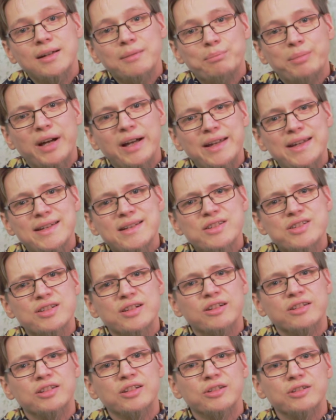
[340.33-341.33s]
My
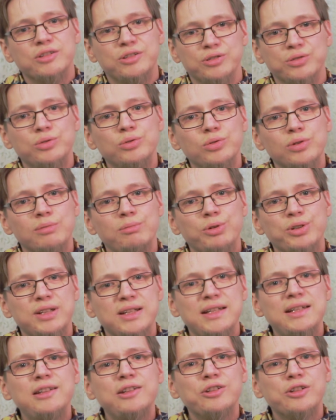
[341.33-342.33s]
inserter tool would
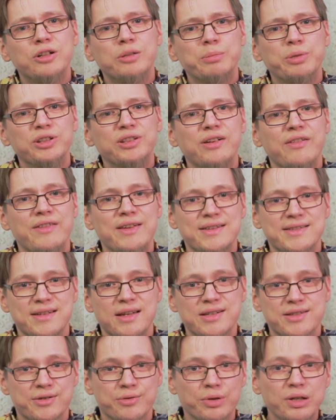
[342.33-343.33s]
interpret this
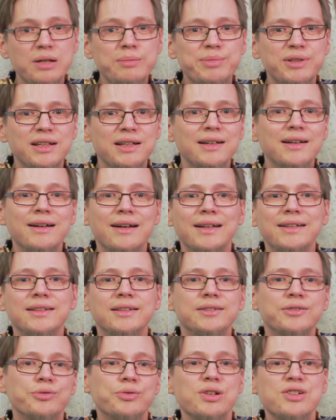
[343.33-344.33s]
script and
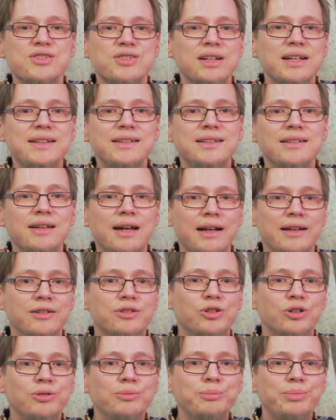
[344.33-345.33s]
translate and
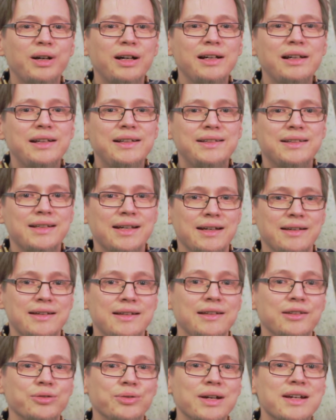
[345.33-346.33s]
compile it
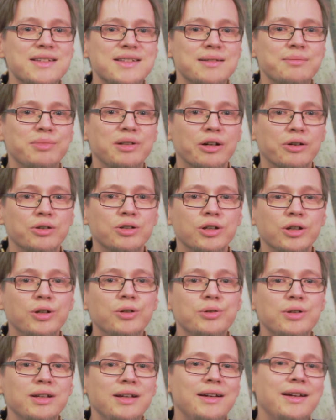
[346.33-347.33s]
into assembler
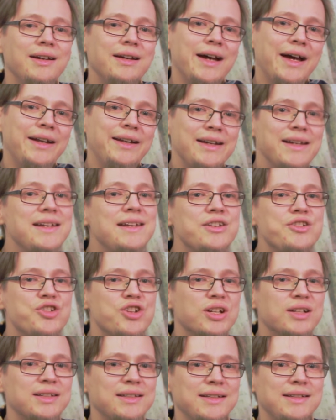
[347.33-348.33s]
code and
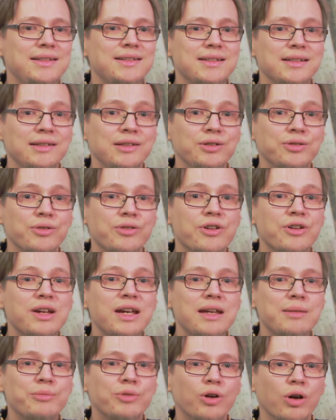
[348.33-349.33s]
inject it into the
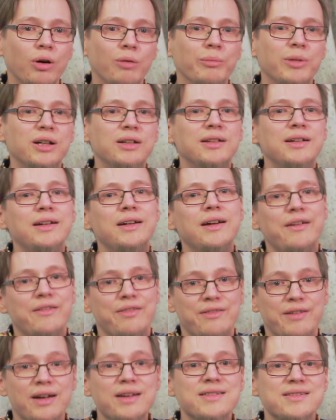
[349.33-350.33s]
game ROM.
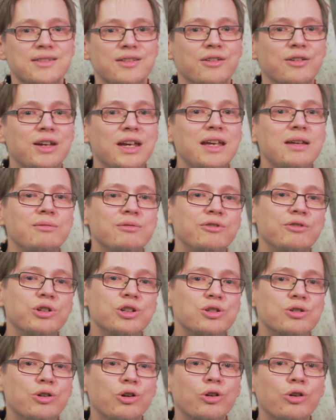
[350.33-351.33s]
Thus, the game
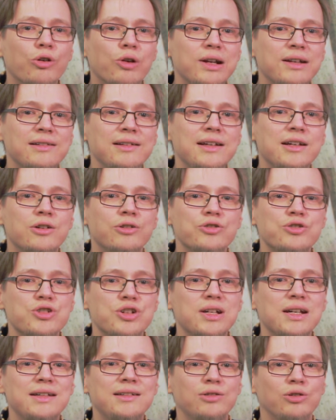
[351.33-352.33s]
would correctly
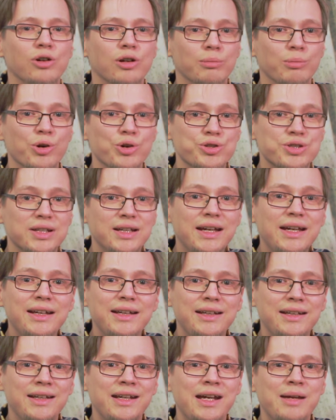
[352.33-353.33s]
conjugate almost
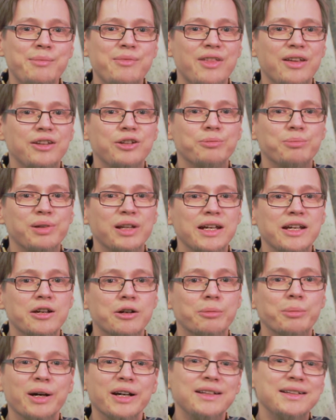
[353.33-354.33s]
any name that the
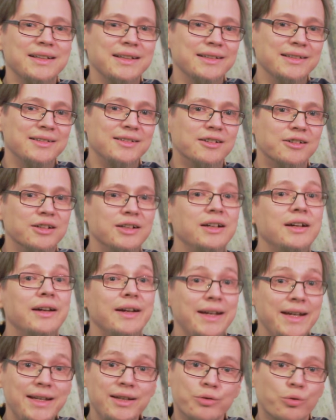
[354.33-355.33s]
player might enter
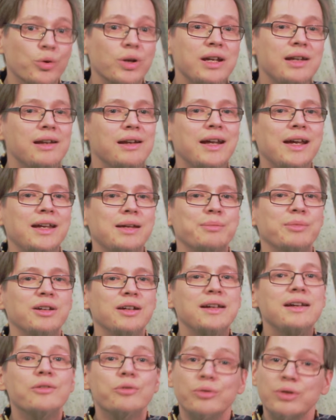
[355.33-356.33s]
in real name
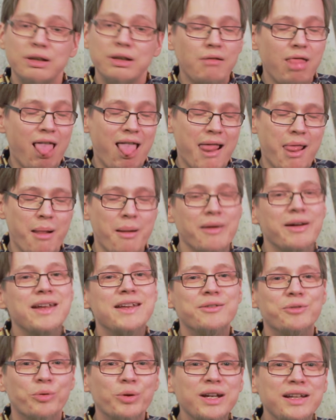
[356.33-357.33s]
in
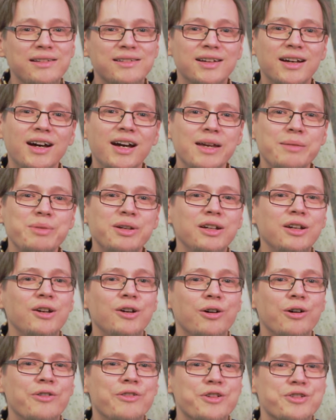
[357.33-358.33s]
uh, real time
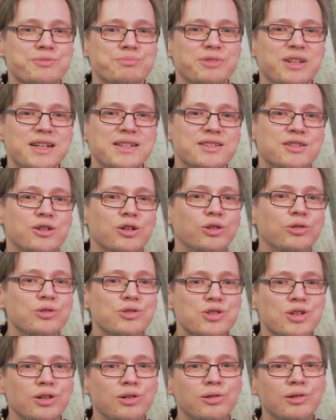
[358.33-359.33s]
on the SNES
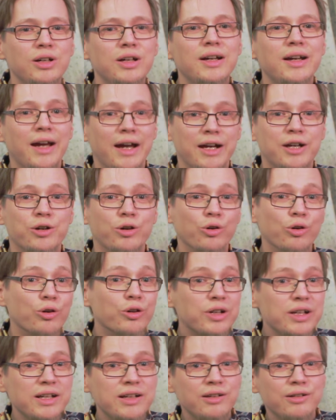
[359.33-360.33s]
console
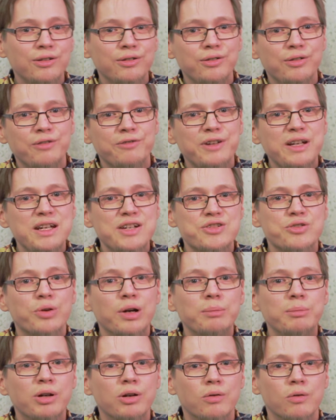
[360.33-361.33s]
according to the Finnish
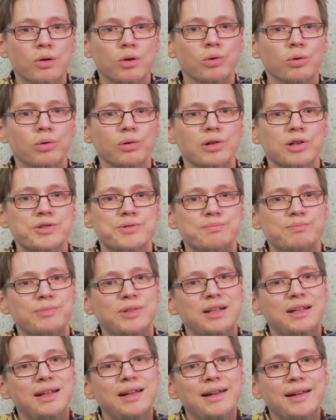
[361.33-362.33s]
grammar rules.
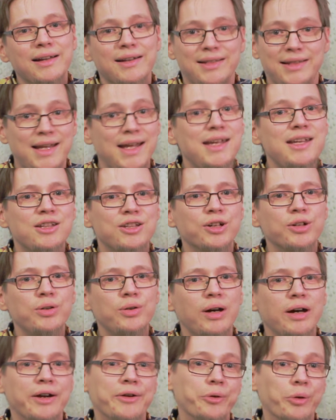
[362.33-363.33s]
Later,
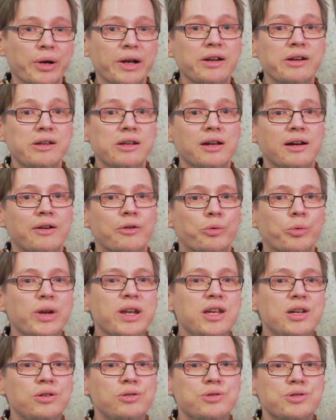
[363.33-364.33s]
I re
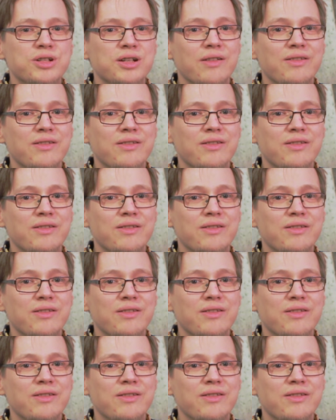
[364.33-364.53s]
reused